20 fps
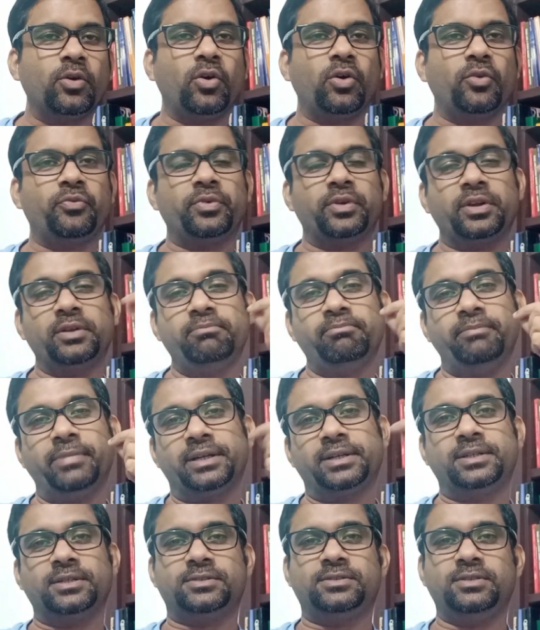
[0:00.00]
offering
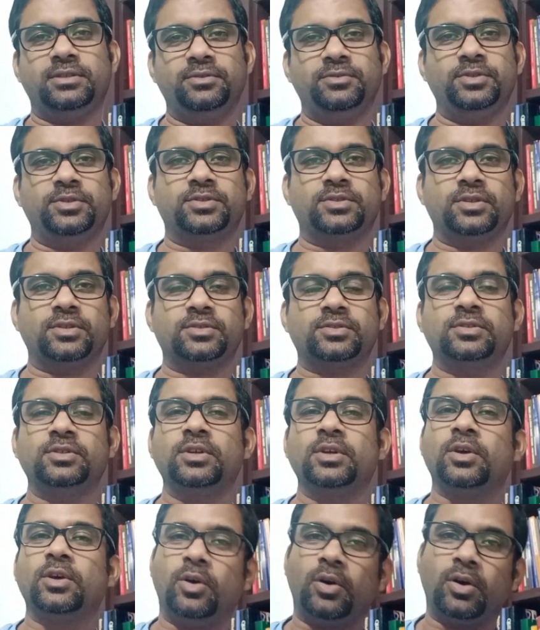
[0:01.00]
better services
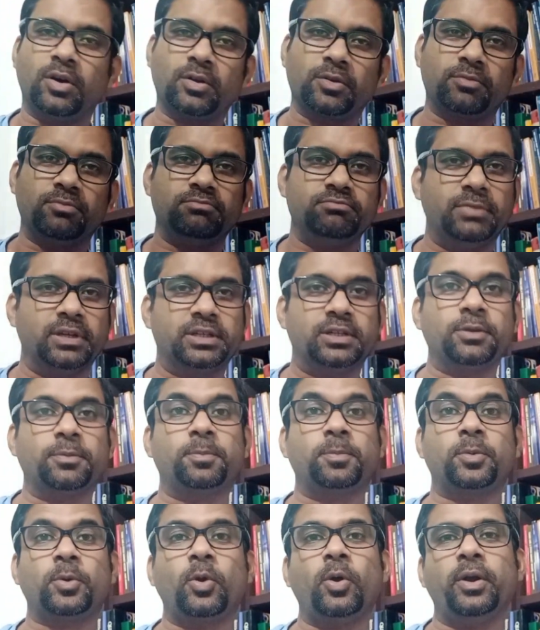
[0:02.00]
or better
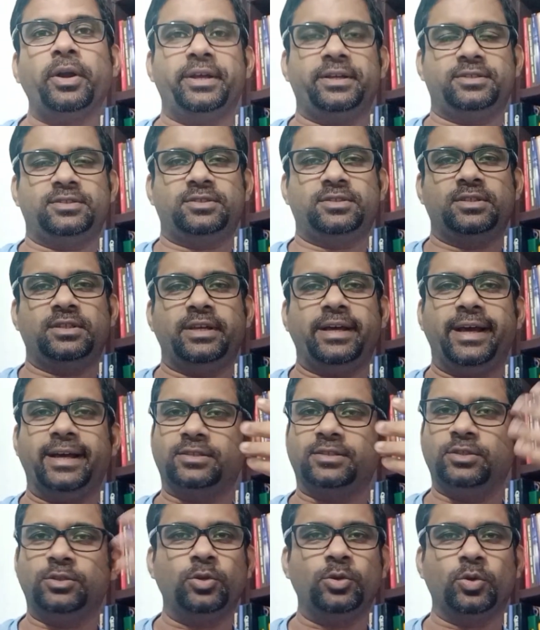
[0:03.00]
products
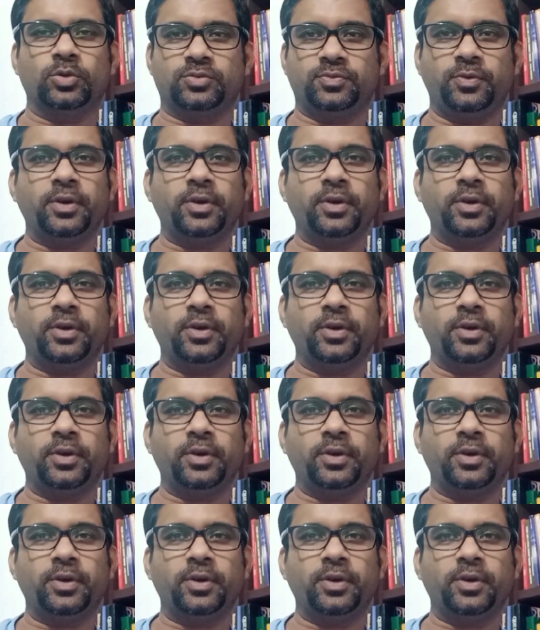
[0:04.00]
as it grows.